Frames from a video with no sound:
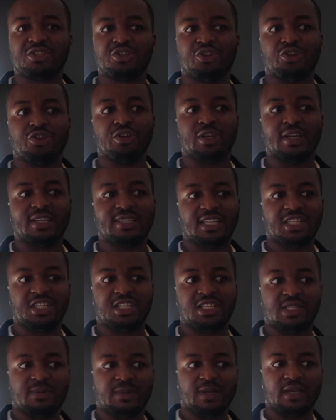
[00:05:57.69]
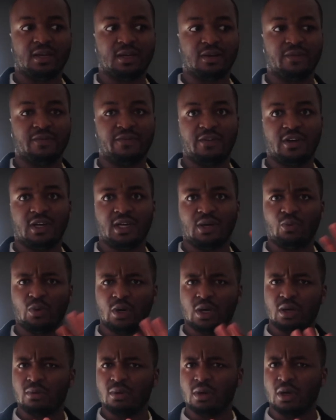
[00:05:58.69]
to, essentially speaking, convert
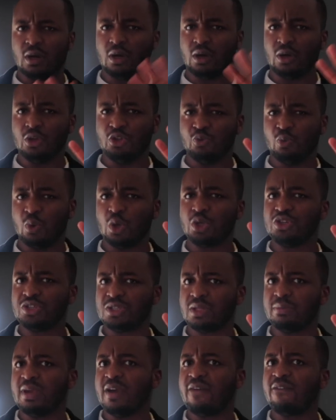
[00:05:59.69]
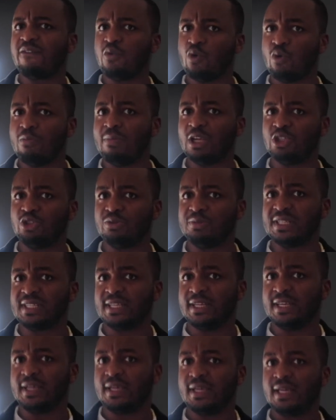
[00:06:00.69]
what used to be a 4-bedroom,
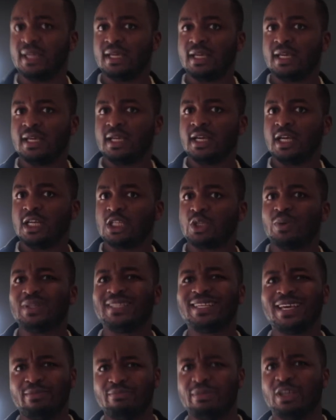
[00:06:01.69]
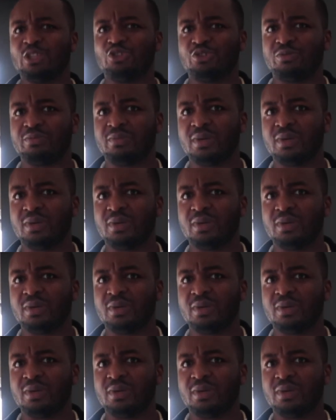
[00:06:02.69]
isn't it, to a 10-bedroom.